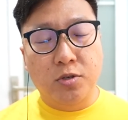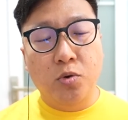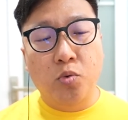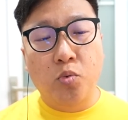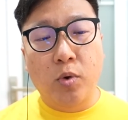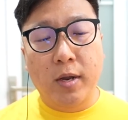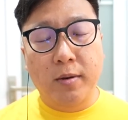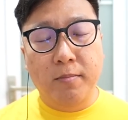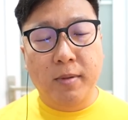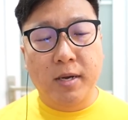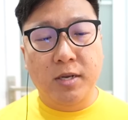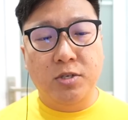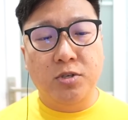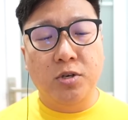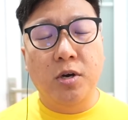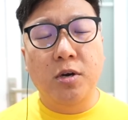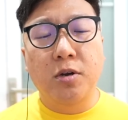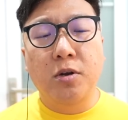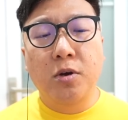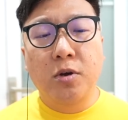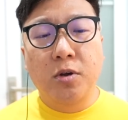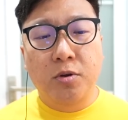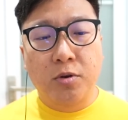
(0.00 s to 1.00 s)
So one Mud
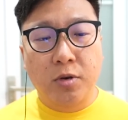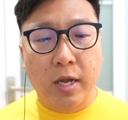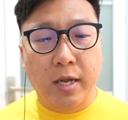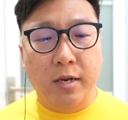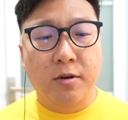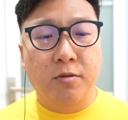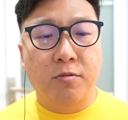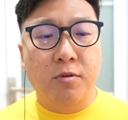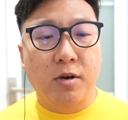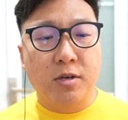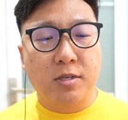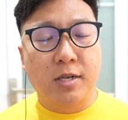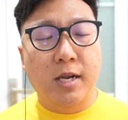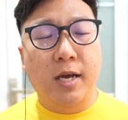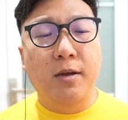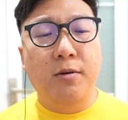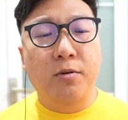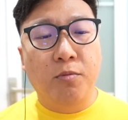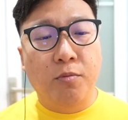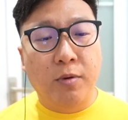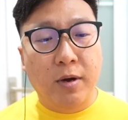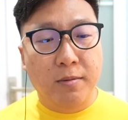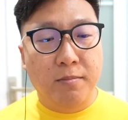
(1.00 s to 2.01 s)
Shot, then the Rock Slide,
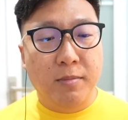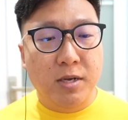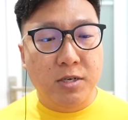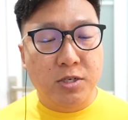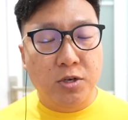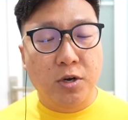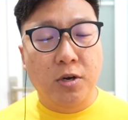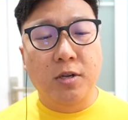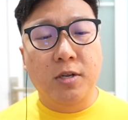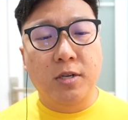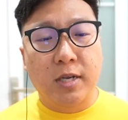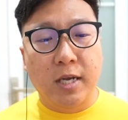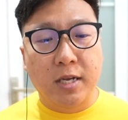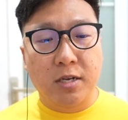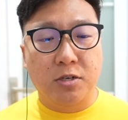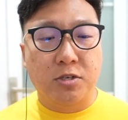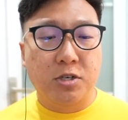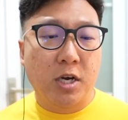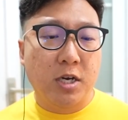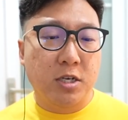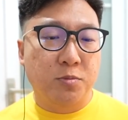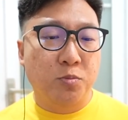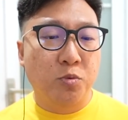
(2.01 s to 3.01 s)
one Mud Shot, then the
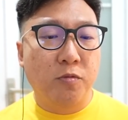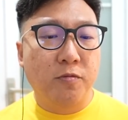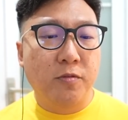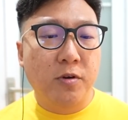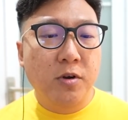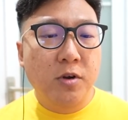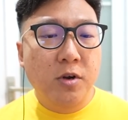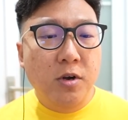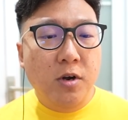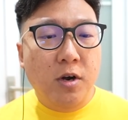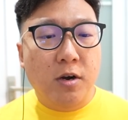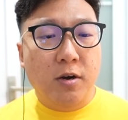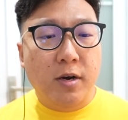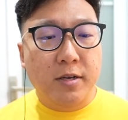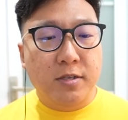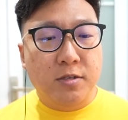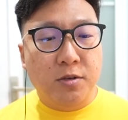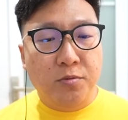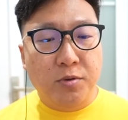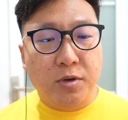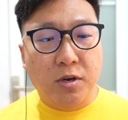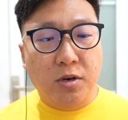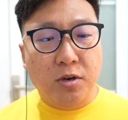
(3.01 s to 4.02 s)
charge move. Alright,
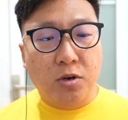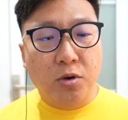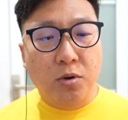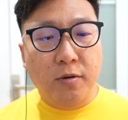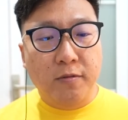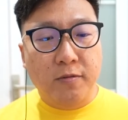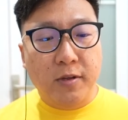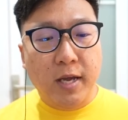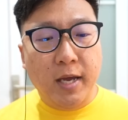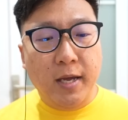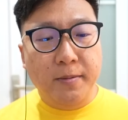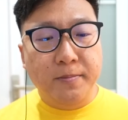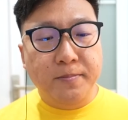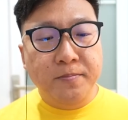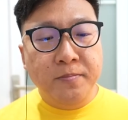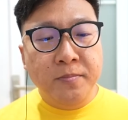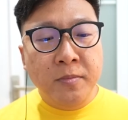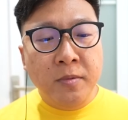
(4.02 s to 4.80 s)
so we're gonna go with that.